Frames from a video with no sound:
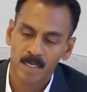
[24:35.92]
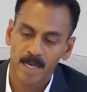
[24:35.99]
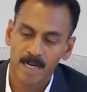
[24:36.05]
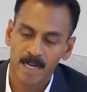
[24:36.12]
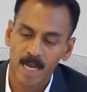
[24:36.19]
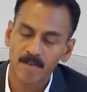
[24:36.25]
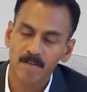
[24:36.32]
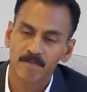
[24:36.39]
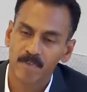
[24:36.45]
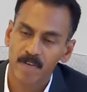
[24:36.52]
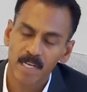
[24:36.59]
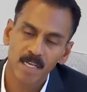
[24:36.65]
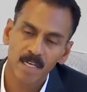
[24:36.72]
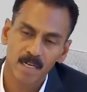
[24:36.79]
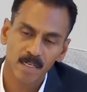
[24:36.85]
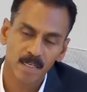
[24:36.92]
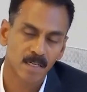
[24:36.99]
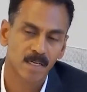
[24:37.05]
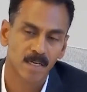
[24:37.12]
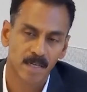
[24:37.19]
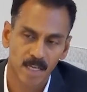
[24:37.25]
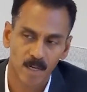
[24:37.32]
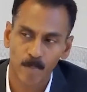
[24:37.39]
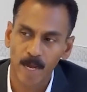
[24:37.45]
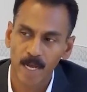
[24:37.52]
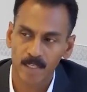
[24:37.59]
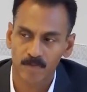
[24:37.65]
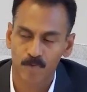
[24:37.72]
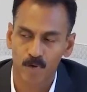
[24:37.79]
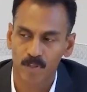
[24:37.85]
and have a very clear career
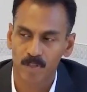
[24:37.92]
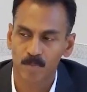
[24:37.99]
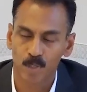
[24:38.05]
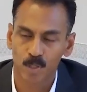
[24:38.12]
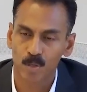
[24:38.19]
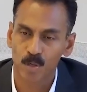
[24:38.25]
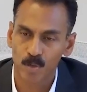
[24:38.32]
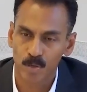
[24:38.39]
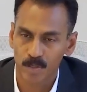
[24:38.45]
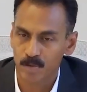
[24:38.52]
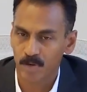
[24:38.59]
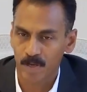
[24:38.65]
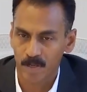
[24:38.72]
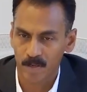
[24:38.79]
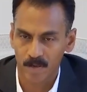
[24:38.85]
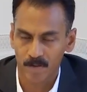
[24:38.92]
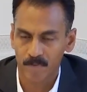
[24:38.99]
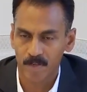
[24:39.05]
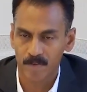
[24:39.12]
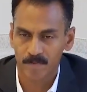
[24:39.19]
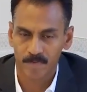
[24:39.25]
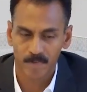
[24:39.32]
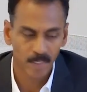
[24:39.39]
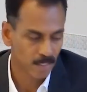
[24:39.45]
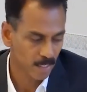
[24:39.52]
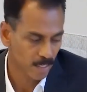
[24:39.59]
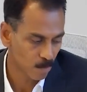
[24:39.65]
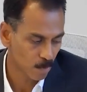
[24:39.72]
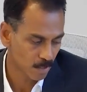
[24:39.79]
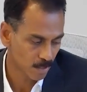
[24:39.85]
path for them to grow into Techion. We have
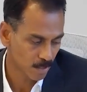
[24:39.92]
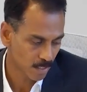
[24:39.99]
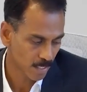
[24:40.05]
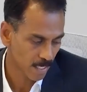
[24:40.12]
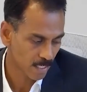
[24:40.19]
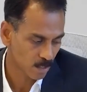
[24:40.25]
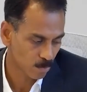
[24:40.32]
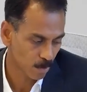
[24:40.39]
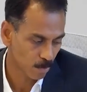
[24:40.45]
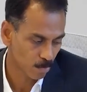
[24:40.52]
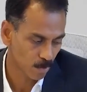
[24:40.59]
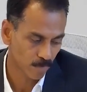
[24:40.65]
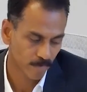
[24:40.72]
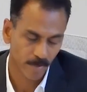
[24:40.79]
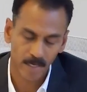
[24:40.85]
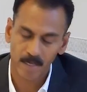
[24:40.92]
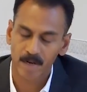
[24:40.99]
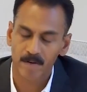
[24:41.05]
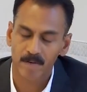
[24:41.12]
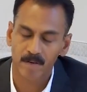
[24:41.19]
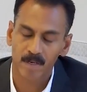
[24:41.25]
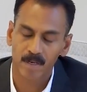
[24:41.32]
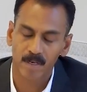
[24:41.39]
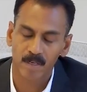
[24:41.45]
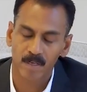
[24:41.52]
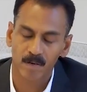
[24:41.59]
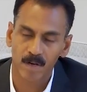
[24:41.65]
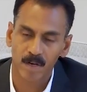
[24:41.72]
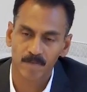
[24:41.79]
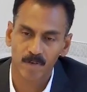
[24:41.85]
incredible success. People
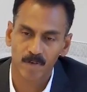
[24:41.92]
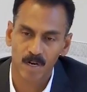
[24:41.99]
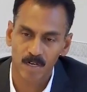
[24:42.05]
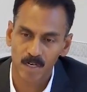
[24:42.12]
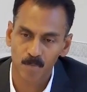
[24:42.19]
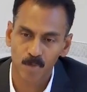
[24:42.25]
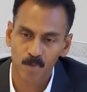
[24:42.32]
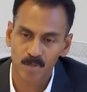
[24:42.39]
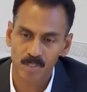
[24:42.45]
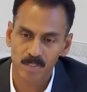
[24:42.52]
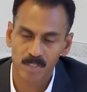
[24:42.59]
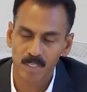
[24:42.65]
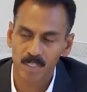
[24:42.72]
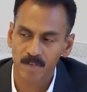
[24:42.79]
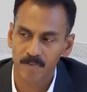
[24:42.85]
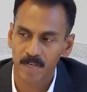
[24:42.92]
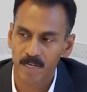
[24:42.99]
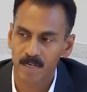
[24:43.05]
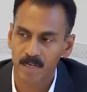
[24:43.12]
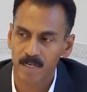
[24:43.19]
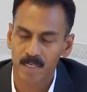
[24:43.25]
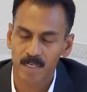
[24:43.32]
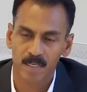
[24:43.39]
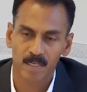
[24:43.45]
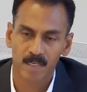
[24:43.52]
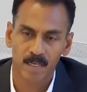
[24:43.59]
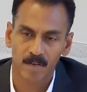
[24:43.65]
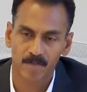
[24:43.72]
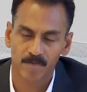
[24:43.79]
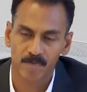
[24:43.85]
have contributed
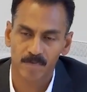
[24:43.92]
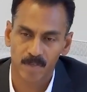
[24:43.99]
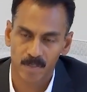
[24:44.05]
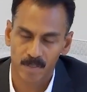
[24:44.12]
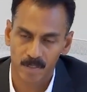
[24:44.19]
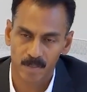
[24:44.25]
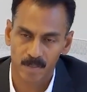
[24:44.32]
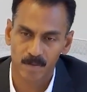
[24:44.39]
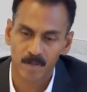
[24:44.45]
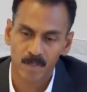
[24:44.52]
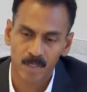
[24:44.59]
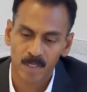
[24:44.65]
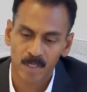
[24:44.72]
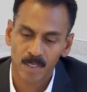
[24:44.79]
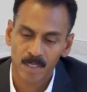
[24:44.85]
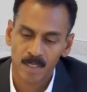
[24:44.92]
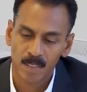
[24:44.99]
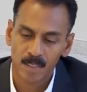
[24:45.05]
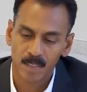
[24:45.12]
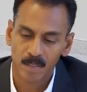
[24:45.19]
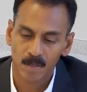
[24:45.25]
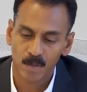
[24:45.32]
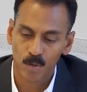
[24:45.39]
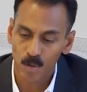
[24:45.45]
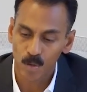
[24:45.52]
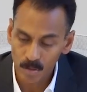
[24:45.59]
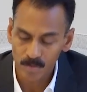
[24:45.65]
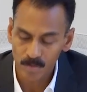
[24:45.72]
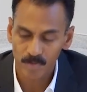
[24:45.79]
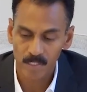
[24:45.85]
significantly, have,
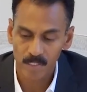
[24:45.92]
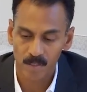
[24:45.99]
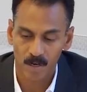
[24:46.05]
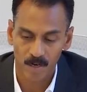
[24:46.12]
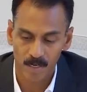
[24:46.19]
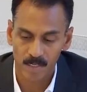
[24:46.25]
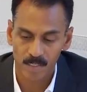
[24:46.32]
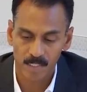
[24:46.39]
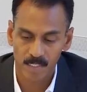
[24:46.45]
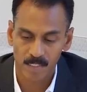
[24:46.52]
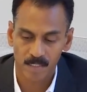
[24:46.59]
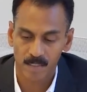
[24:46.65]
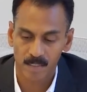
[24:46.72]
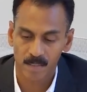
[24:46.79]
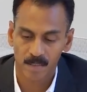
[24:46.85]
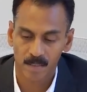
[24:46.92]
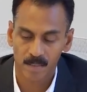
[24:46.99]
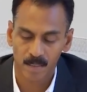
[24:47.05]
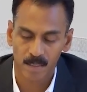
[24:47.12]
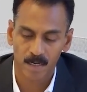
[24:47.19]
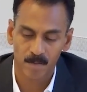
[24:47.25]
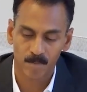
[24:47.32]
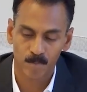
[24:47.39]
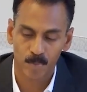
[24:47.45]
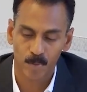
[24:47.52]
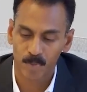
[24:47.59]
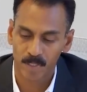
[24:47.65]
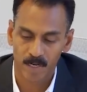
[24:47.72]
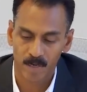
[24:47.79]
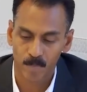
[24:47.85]
grown within the organization.
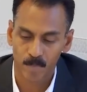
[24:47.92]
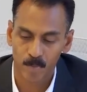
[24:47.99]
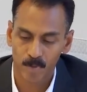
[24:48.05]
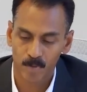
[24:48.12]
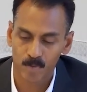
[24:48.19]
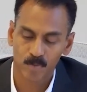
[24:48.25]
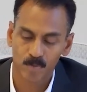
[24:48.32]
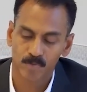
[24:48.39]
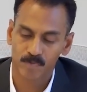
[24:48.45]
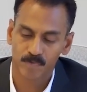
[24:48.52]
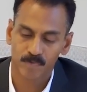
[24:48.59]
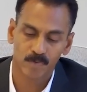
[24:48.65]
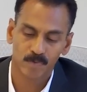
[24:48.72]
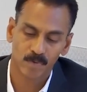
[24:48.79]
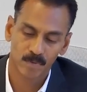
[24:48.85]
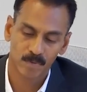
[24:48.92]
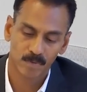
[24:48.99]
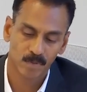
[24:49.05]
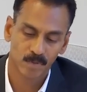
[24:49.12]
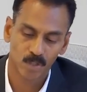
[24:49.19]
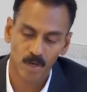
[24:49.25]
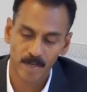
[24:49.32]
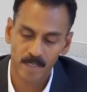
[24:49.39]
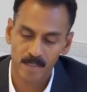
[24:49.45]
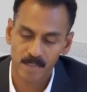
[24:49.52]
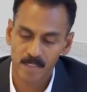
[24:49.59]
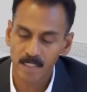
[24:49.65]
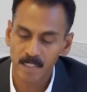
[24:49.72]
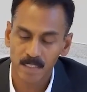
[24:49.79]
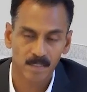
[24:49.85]
There are people who've joined
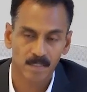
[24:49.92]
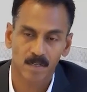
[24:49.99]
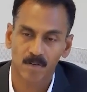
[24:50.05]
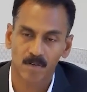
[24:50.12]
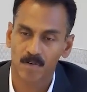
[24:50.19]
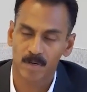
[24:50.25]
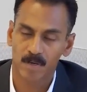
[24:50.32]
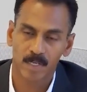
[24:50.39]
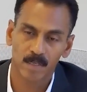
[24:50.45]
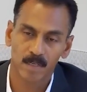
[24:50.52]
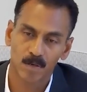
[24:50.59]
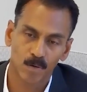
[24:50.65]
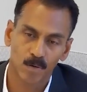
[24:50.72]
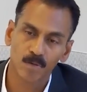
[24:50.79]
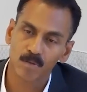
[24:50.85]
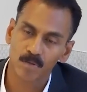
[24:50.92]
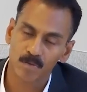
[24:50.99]
as interns and have already grown